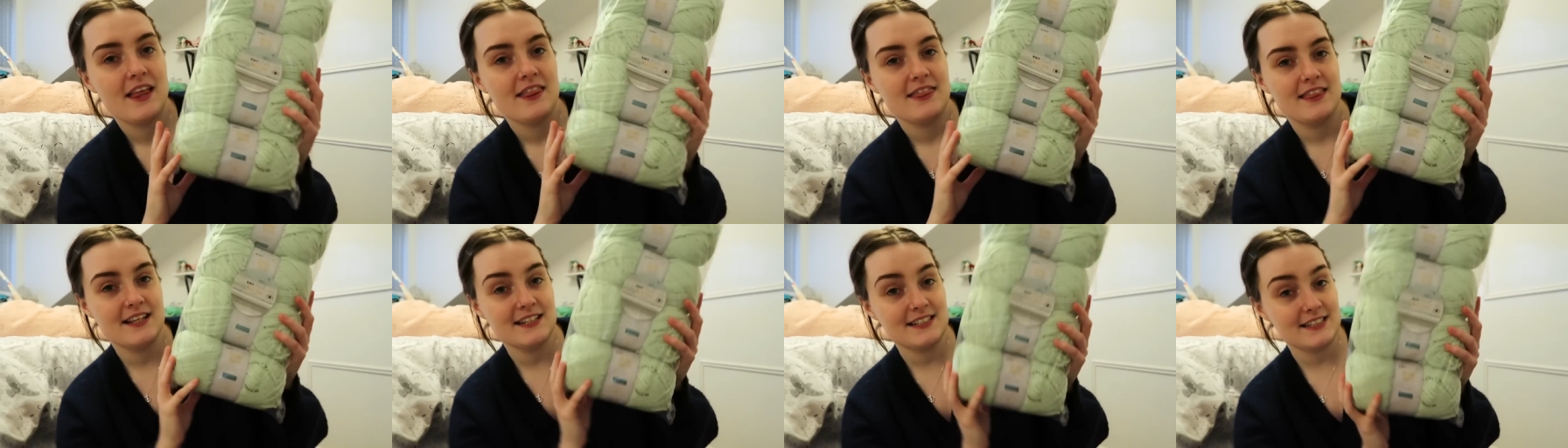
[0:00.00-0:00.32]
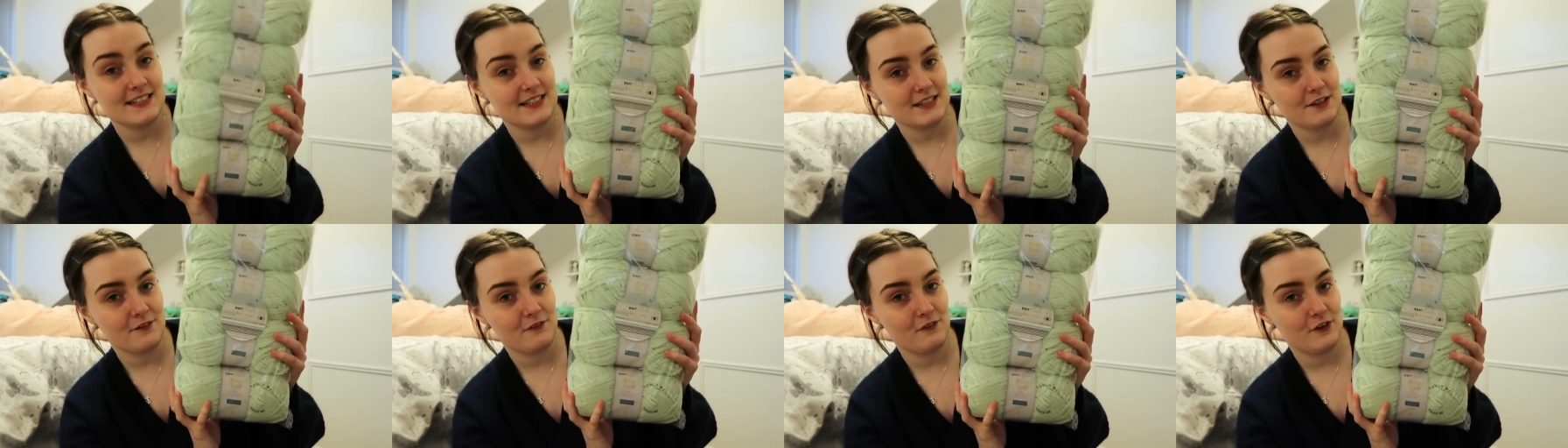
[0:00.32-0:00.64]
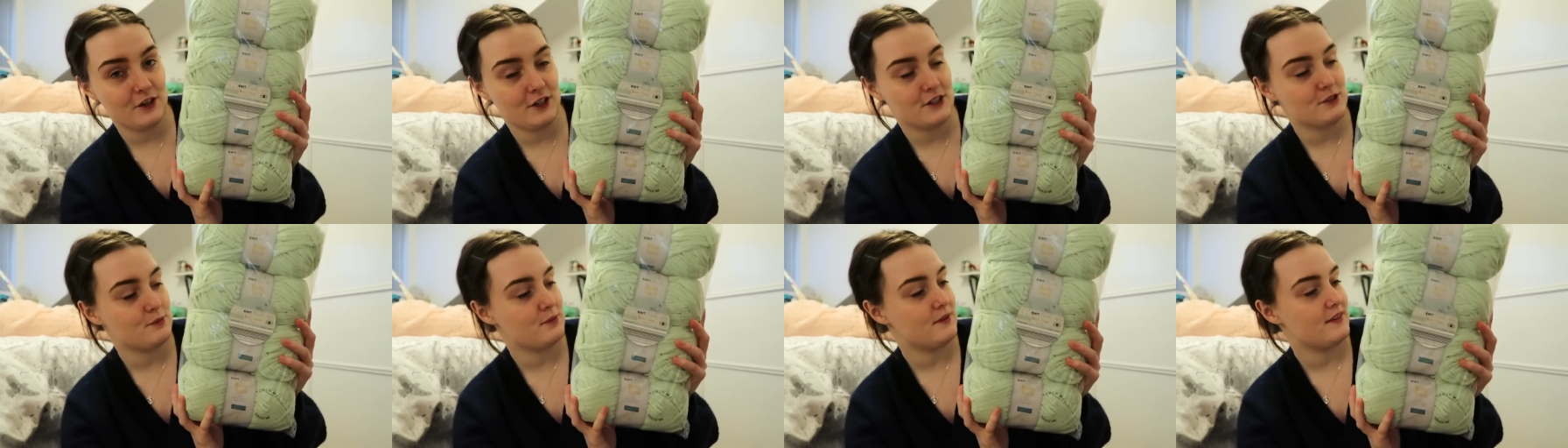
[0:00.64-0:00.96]
this is the
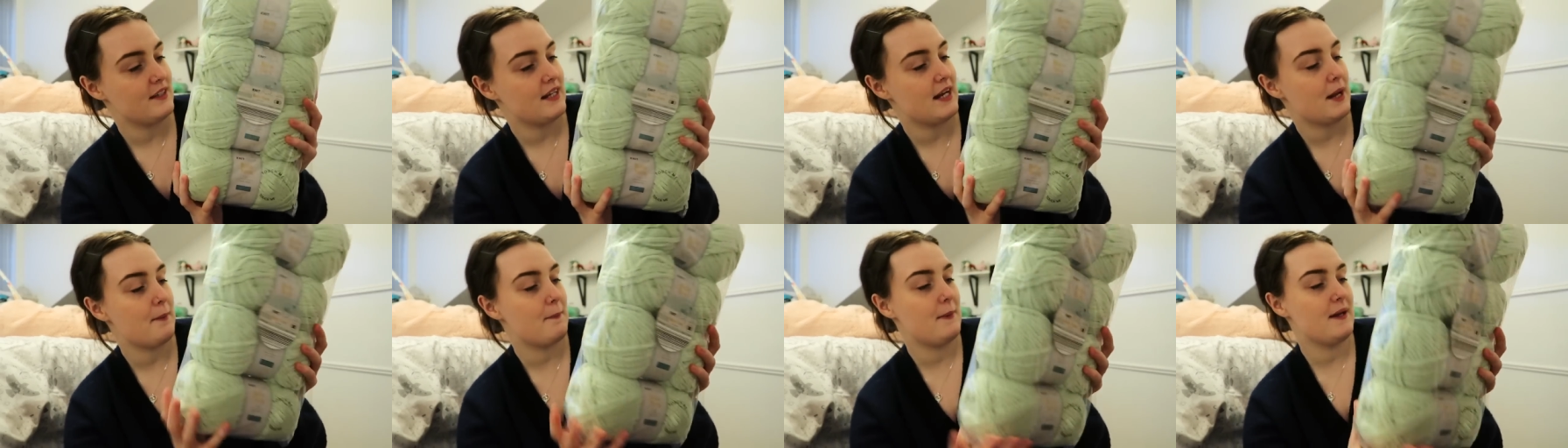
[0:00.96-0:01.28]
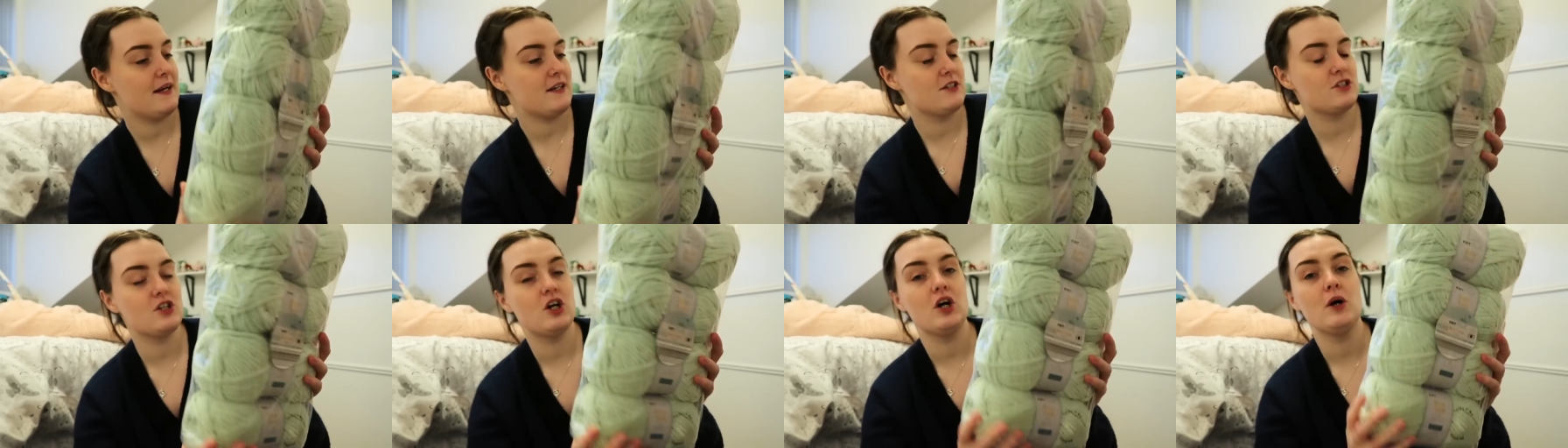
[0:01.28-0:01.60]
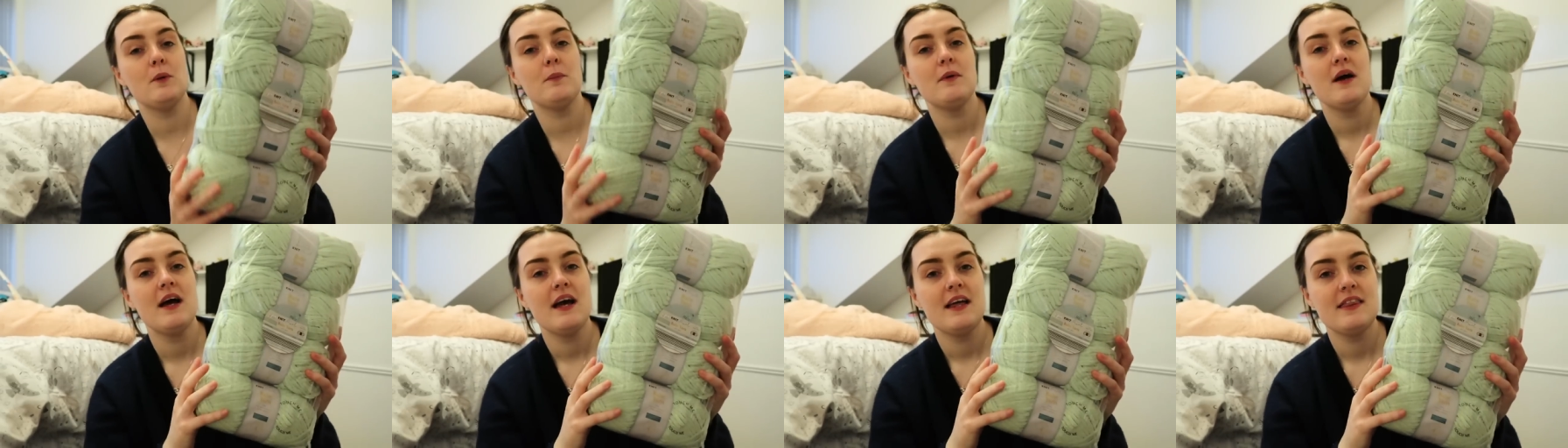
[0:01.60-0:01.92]
first one that I picked
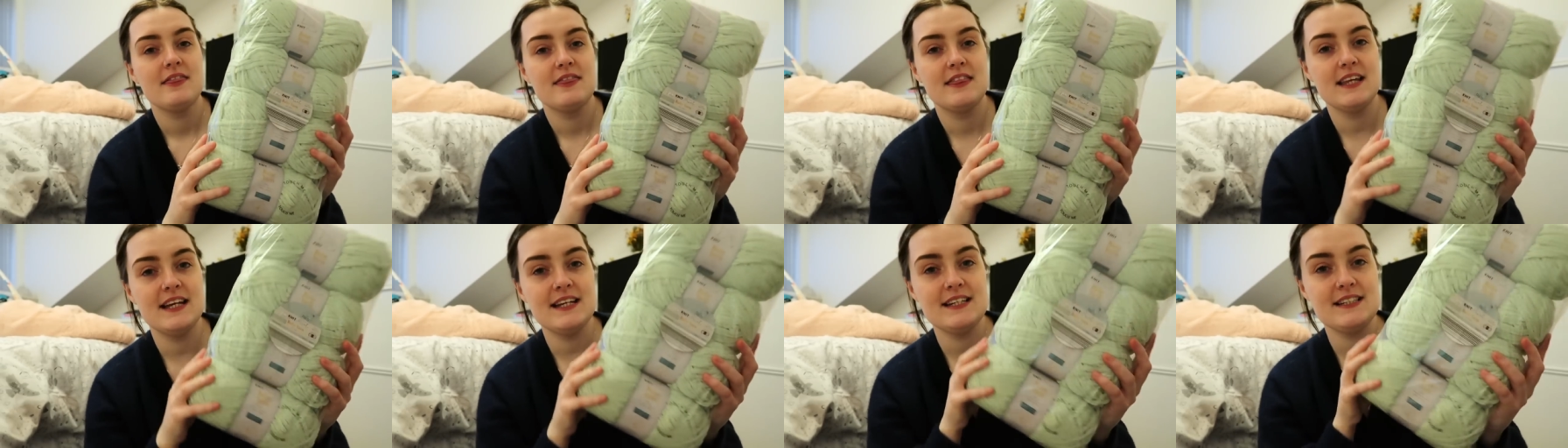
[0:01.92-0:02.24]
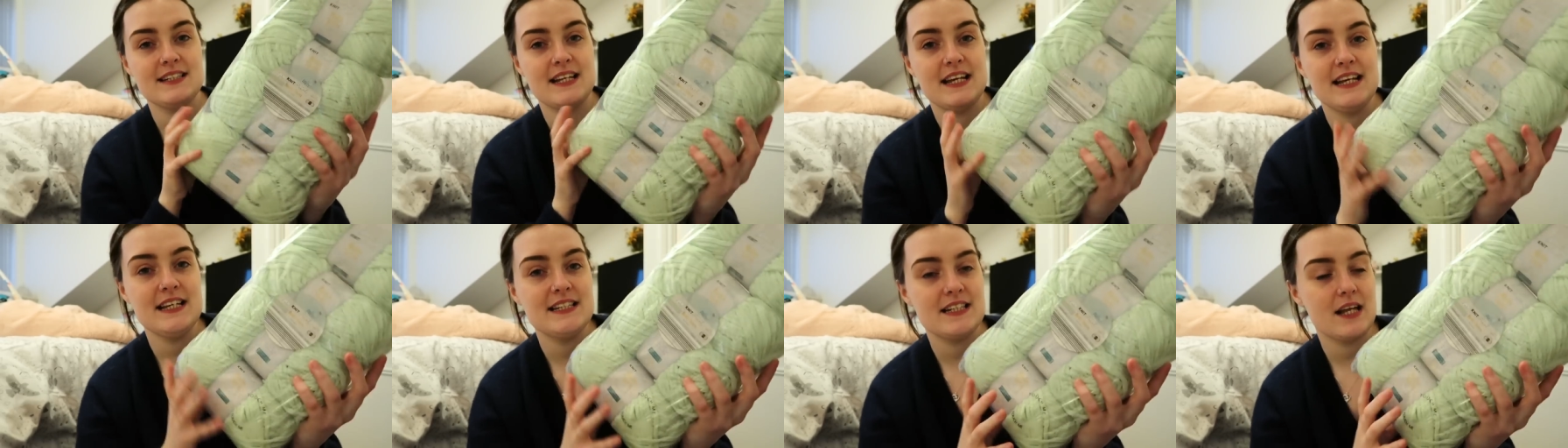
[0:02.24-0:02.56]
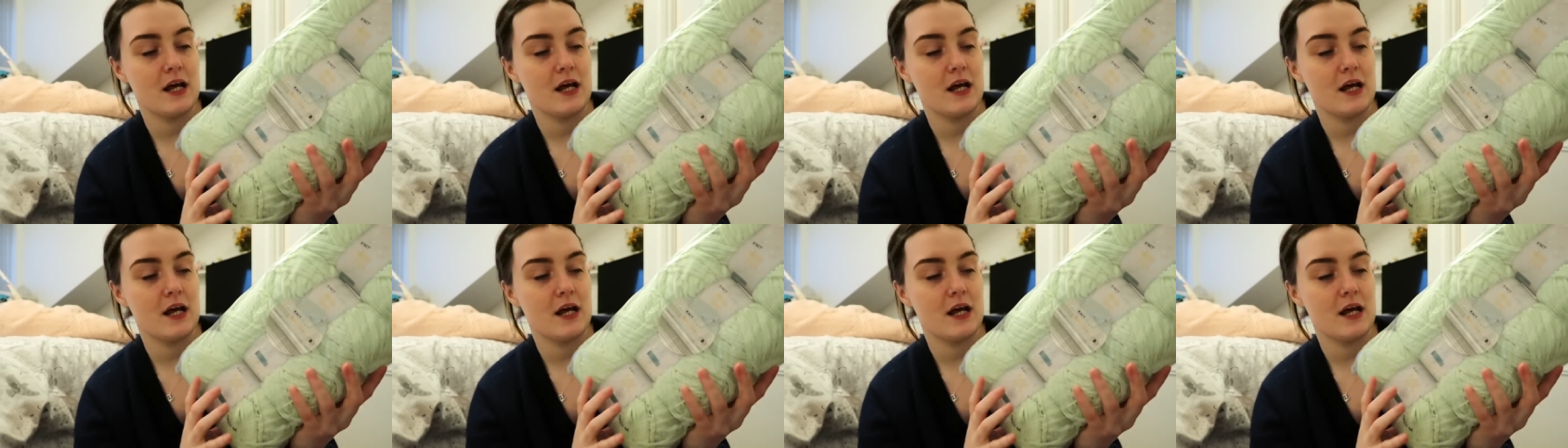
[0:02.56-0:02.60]
up. This is